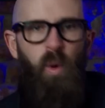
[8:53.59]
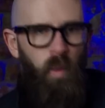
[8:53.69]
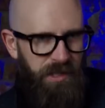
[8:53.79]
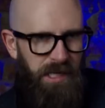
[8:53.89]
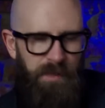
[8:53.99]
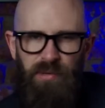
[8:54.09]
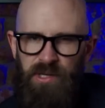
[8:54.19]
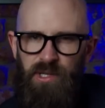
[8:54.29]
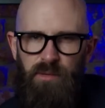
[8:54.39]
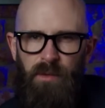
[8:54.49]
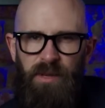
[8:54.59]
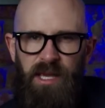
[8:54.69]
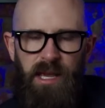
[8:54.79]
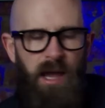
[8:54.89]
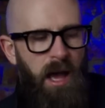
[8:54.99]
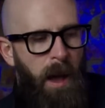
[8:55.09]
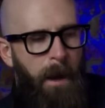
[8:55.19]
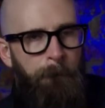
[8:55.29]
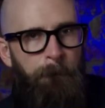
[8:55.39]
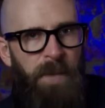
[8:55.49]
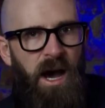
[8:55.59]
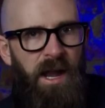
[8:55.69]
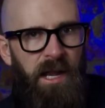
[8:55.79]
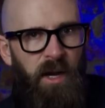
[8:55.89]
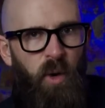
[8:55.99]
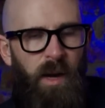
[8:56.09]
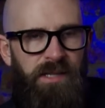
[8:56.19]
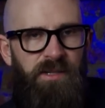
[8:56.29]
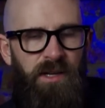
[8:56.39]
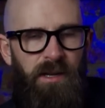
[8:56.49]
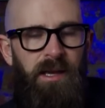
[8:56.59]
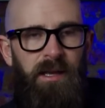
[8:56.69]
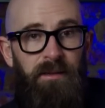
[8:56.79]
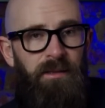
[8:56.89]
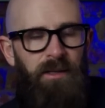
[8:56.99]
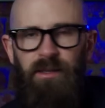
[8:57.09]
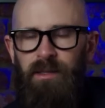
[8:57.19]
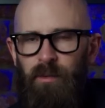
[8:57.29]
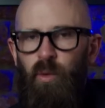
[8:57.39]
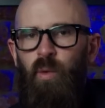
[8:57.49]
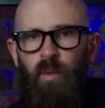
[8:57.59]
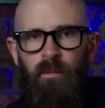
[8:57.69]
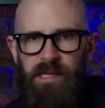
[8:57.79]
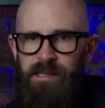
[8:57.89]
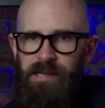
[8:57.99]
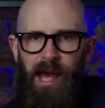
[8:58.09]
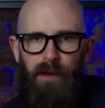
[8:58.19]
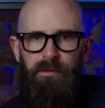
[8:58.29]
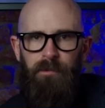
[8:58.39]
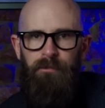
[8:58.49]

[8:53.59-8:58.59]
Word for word: what is presumably a burning question that you all must have.